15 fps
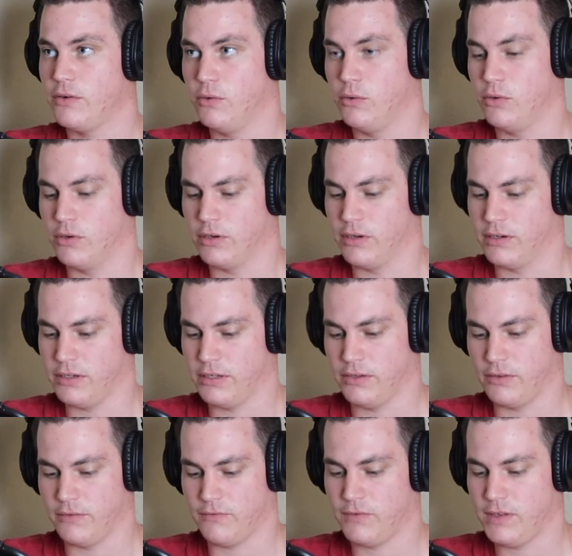or,
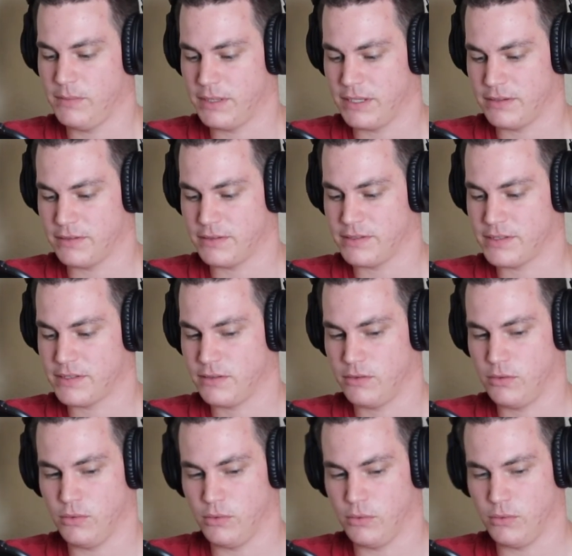females
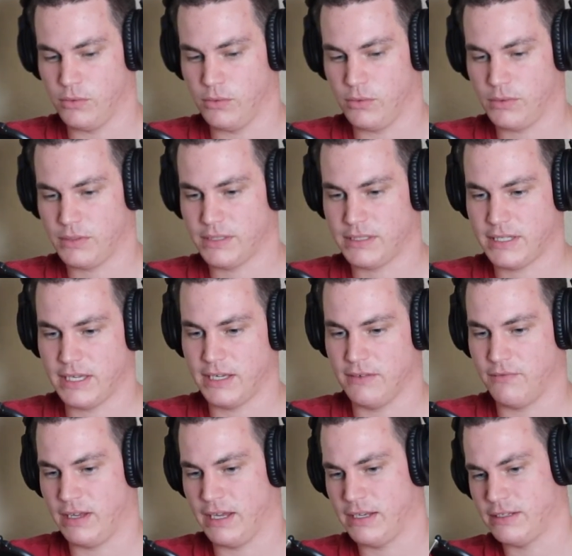who take
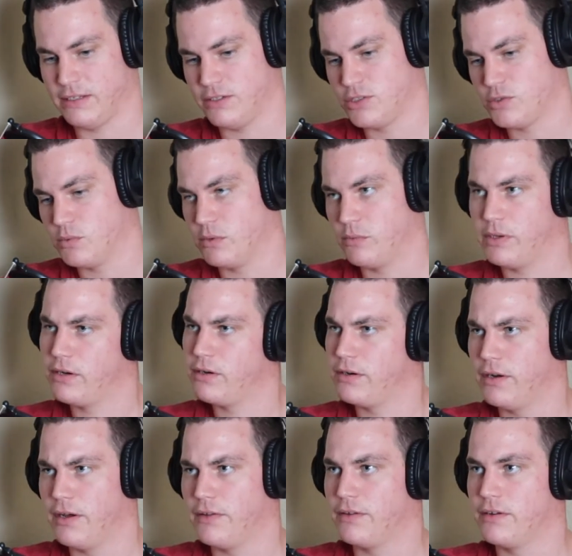advantage one way or
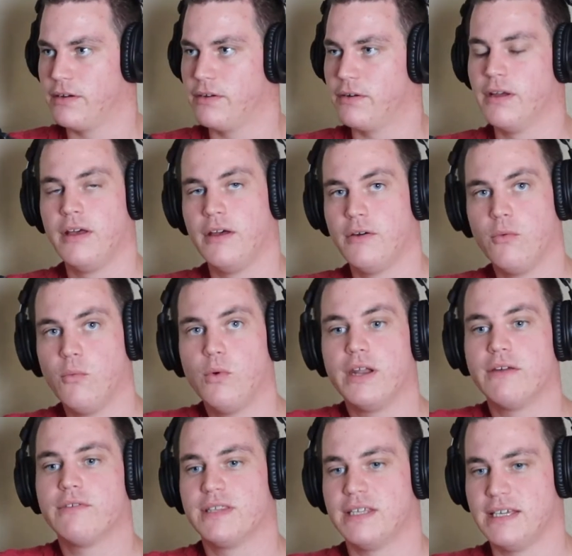another,
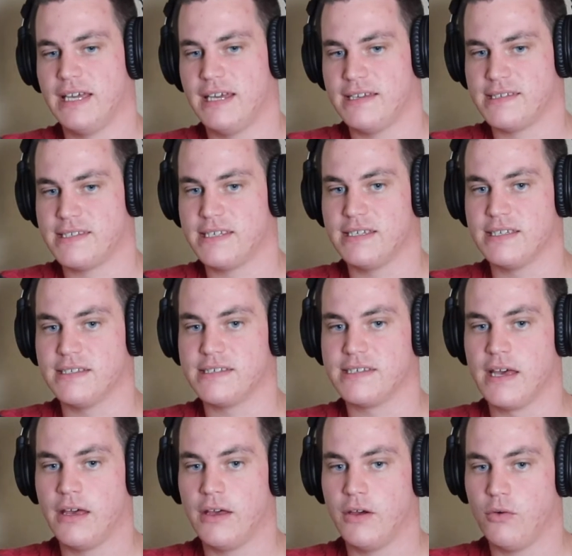whatever the case is.
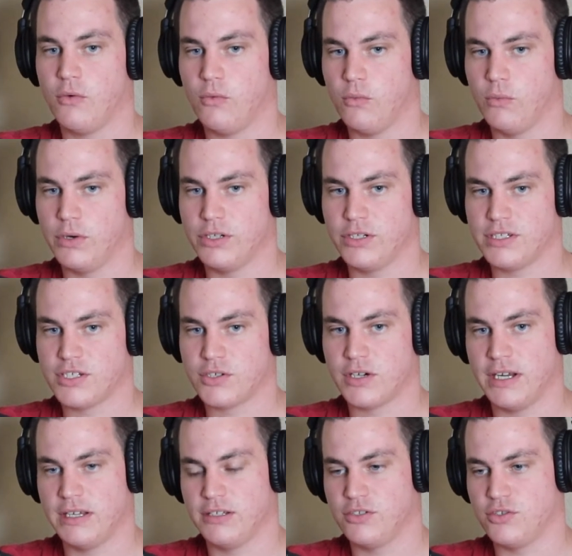We're just
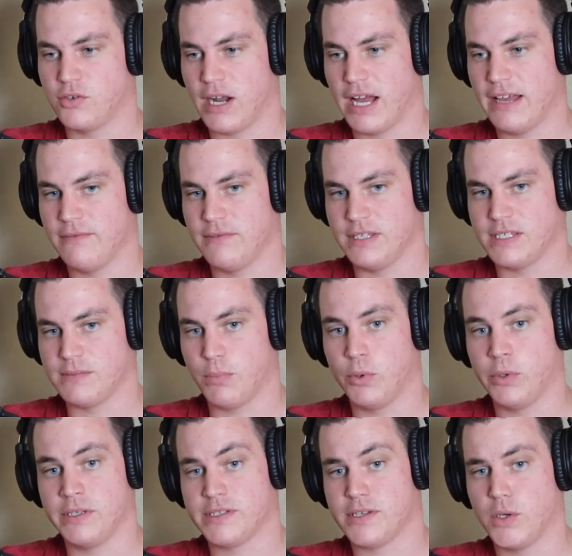trying to drive these
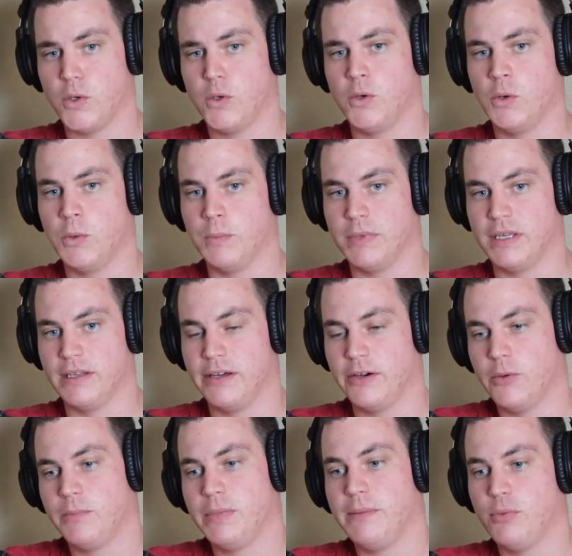points home and
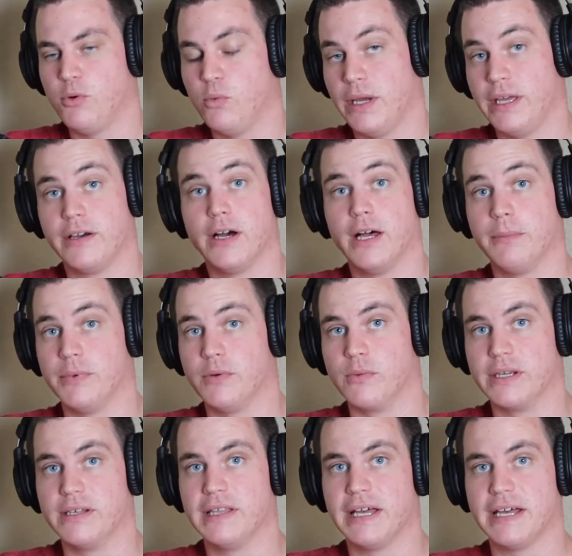help people wake up and
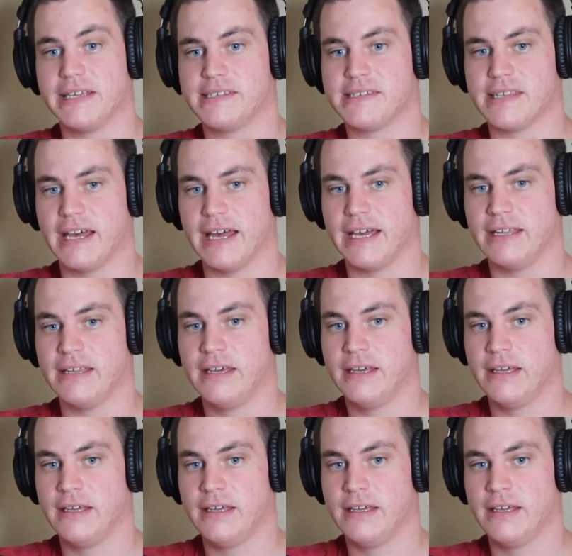realize that